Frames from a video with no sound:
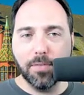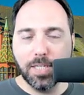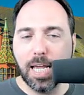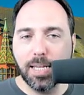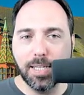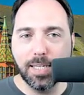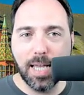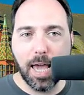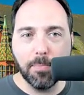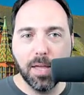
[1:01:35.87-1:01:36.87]
All of that
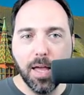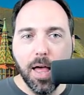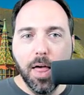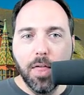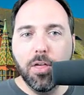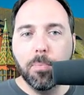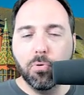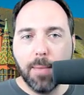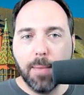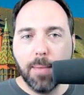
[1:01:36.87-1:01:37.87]
stuff stays the same.
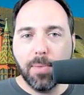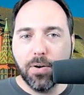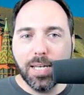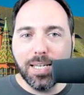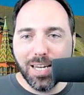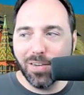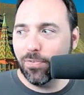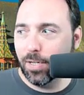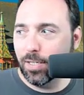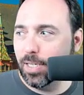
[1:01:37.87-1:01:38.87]
The
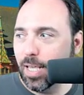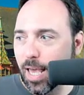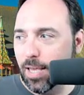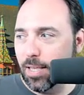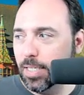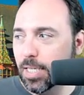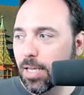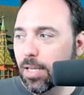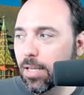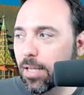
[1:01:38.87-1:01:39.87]
primary difference
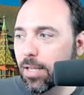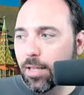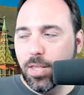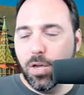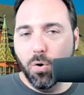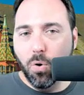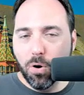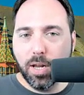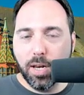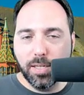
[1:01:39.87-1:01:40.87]
is
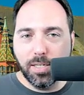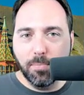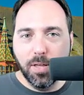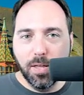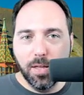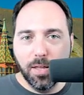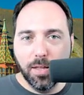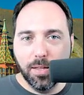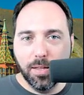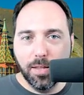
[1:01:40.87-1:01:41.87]
the organism